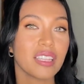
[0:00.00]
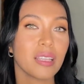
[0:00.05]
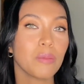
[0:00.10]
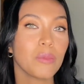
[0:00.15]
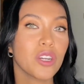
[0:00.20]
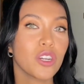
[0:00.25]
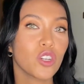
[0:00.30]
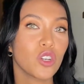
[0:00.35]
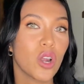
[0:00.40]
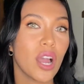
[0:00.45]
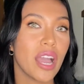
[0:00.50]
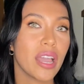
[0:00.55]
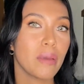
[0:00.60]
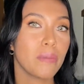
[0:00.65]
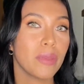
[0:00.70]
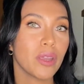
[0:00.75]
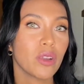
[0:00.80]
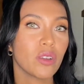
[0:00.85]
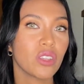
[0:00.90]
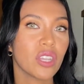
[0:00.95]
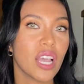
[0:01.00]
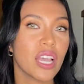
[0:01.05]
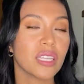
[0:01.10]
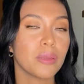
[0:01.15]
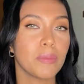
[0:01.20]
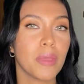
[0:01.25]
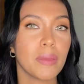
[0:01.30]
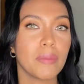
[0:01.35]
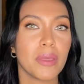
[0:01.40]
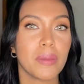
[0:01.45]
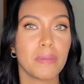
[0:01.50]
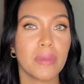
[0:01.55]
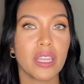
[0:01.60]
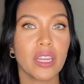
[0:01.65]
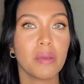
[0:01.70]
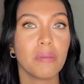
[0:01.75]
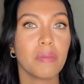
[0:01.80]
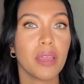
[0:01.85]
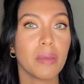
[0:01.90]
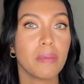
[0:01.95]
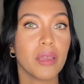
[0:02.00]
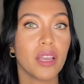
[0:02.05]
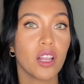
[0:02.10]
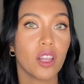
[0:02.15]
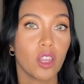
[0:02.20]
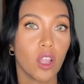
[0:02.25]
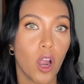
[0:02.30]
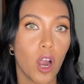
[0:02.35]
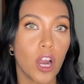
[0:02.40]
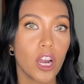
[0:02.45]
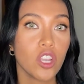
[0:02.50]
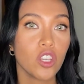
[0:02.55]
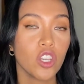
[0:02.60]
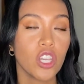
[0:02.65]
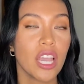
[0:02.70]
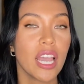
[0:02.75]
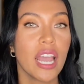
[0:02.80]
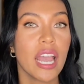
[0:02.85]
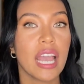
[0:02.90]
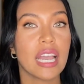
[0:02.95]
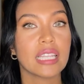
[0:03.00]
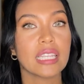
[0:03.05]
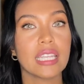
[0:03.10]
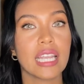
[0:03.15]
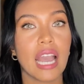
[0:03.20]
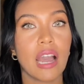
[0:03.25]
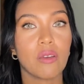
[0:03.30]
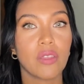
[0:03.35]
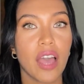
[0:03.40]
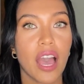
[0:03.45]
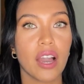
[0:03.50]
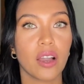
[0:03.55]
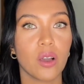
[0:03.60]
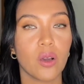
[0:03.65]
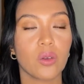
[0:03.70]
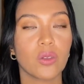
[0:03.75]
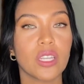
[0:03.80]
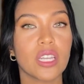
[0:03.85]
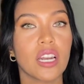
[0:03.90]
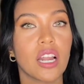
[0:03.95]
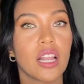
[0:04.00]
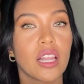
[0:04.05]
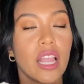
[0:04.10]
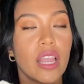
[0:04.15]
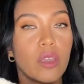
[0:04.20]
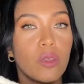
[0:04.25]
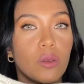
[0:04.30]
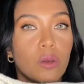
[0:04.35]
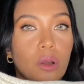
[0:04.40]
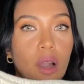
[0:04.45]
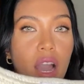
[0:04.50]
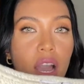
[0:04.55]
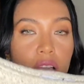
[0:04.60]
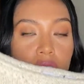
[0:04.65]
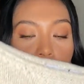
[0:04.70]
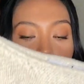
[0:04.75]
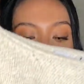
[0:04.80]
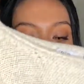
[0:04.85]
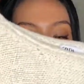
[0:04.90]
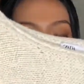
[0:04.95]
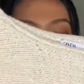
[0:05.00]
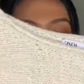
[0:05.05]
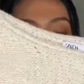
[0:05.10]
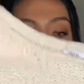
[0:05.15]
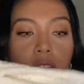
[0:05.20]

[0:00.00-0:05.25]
I'm gonna try a bigger size, maybe a medium, maybe a large, and see how that goes, and I'll let you guys